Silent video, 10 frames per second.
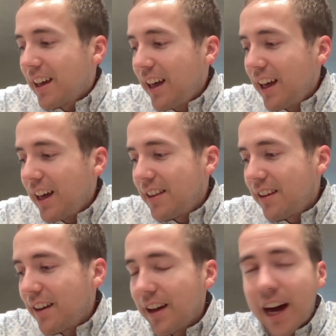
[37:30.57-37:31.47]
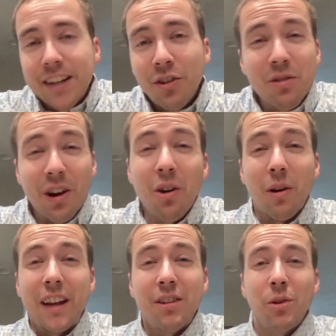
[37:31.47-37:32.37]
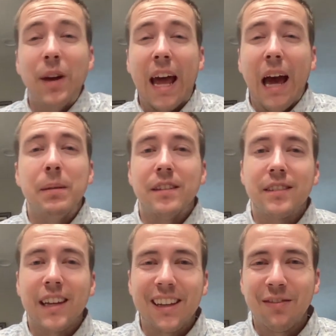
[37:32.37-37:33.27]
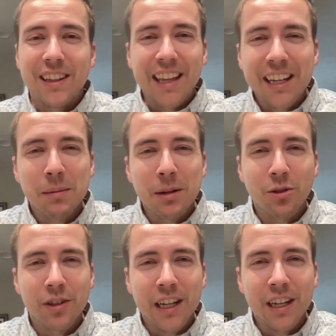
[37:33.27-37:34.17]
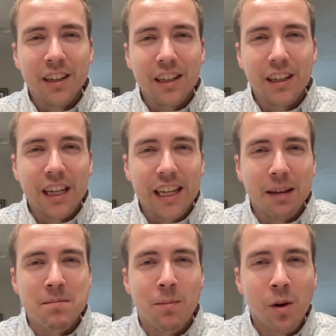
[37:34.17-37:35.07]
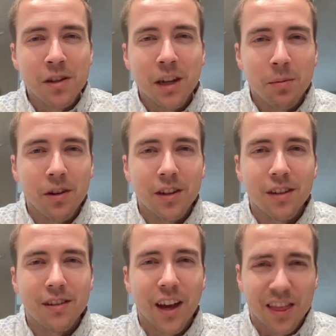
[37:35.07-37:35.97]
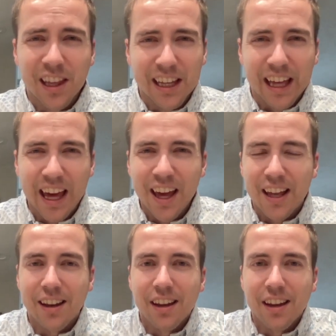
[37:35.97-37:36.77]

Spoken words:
And I don't know. I don't know what happens. Like, if I land on my shoulder again, can it get more separated? I think it can.